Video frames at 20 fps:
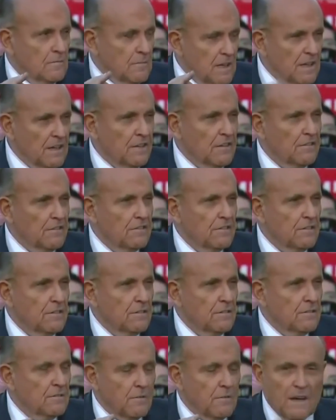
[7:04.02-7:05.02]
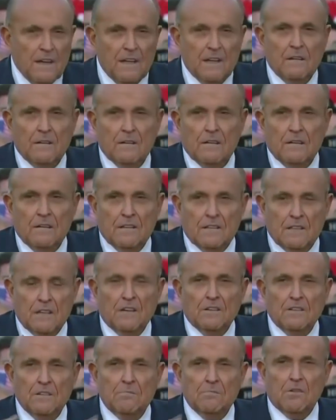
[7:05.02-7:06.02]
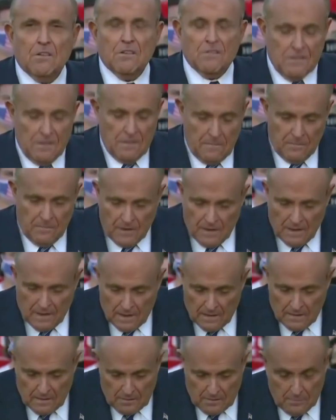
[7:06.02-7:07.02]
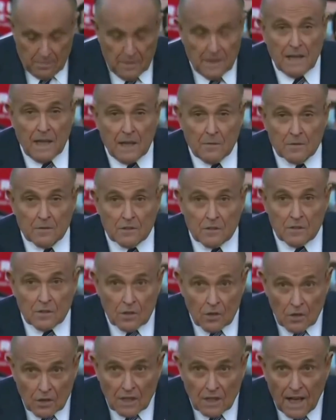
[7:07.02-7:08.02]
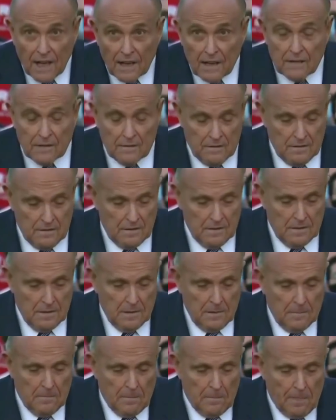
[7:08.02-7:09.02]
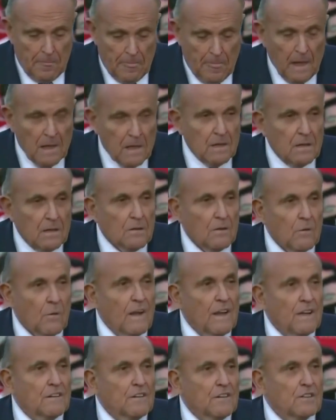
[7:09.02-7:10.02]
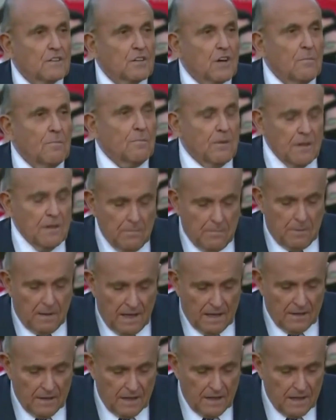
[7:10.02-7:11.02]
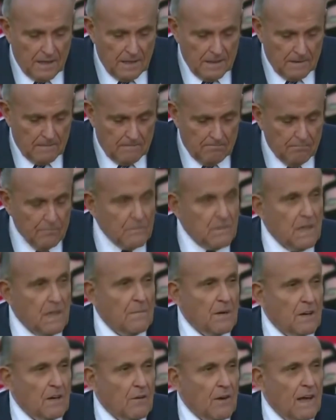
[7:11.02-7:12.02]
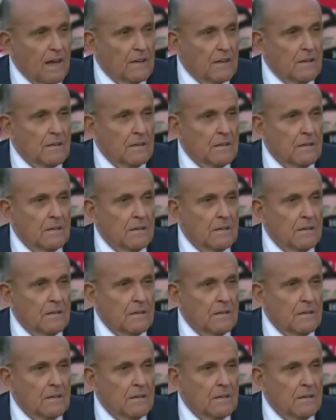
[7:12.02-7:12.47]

means, to any intelligent person, being able to look at it. The way it's interpreted by the Democrat